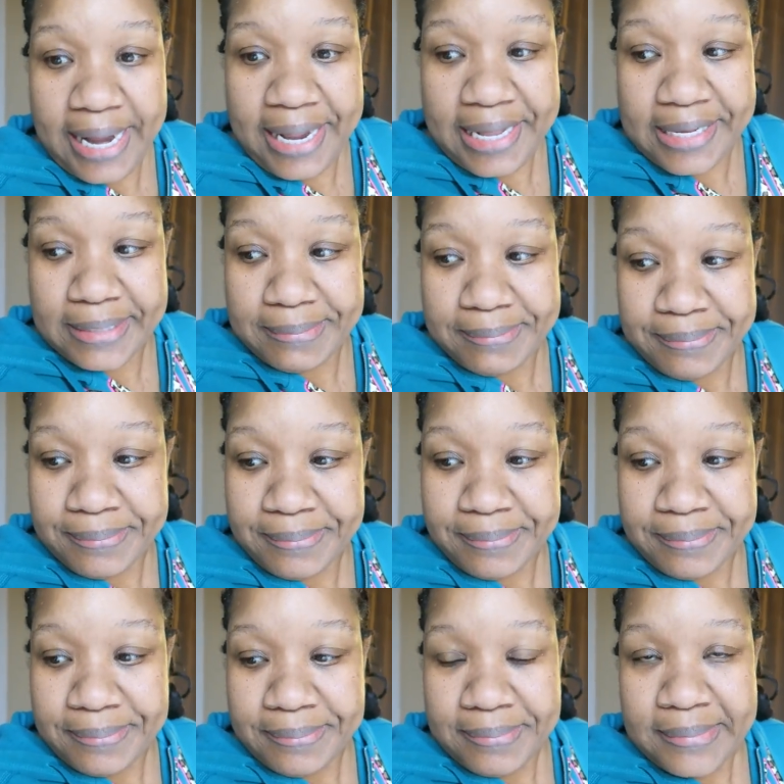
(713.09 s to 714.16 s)
And
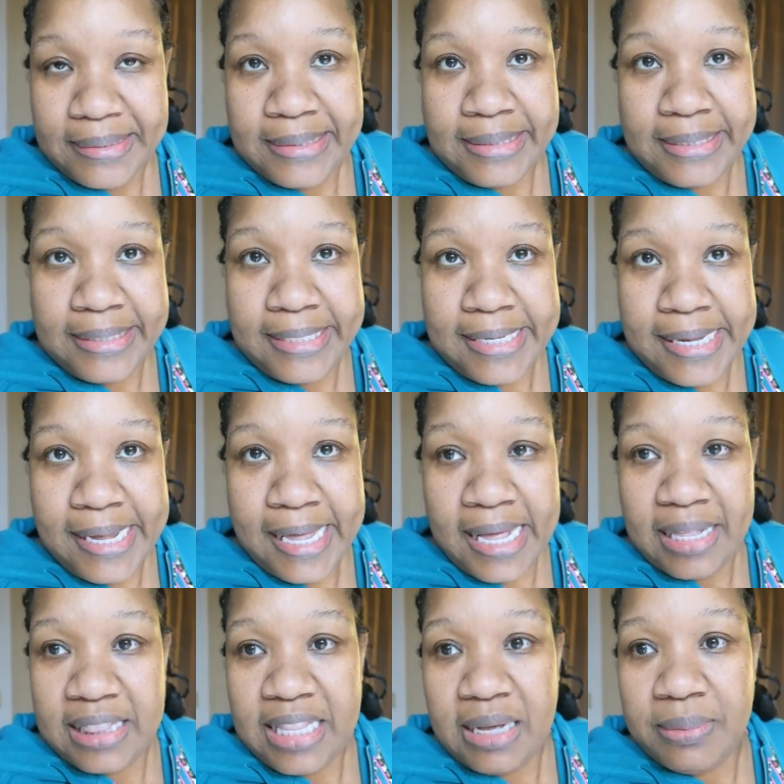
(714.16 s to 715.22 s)

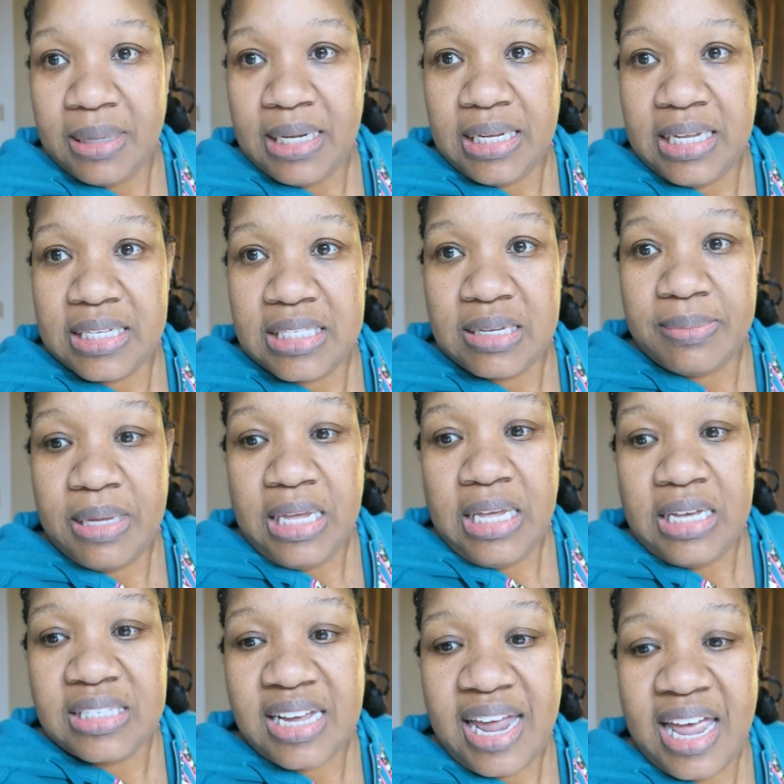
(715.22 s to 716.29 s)
yeah, I think I'm gonna get something to
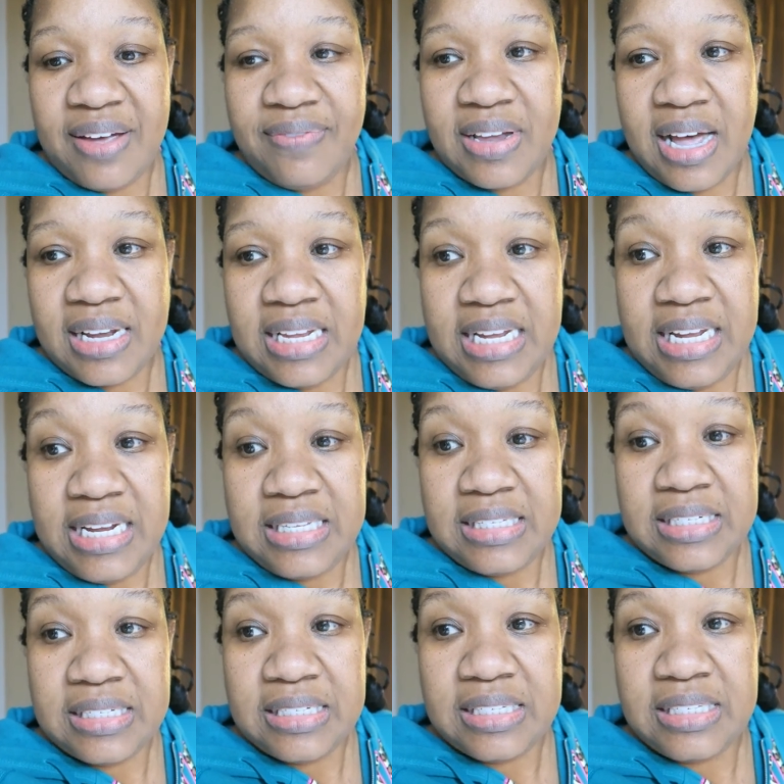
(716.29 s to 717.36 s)
eat because I have not
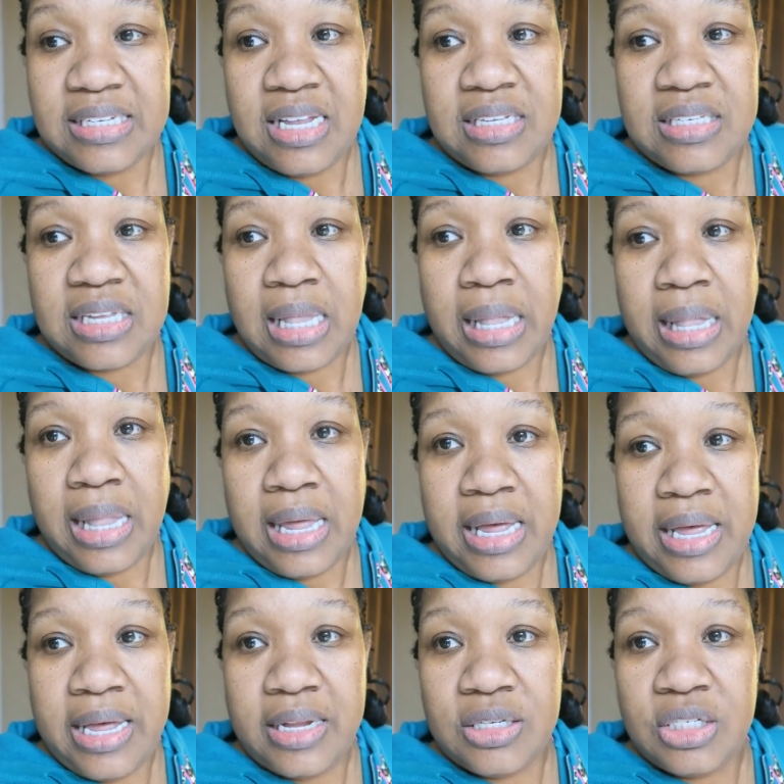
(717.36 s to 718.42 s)
eaten since
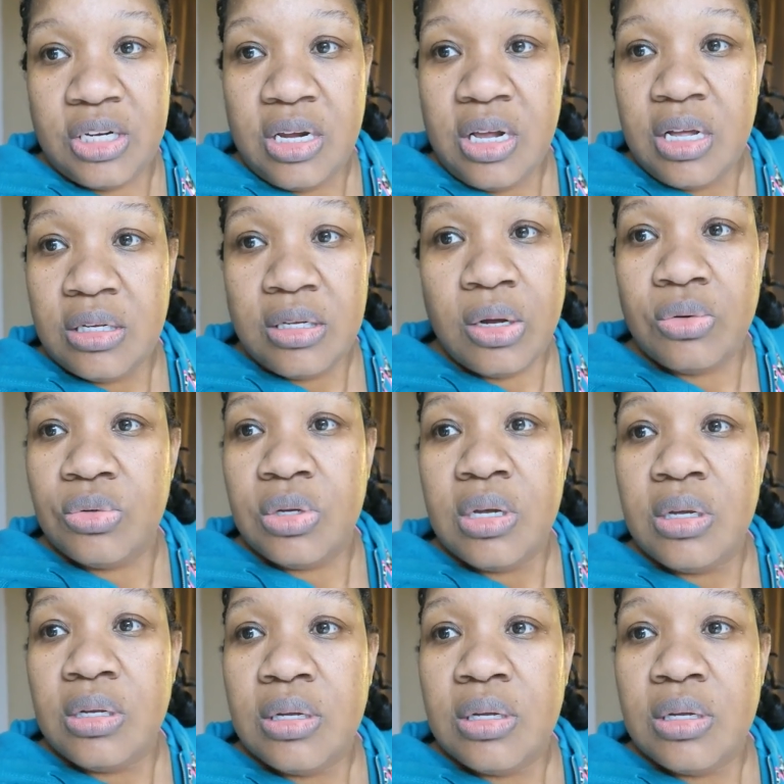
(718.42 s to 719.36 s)
lunch. Don't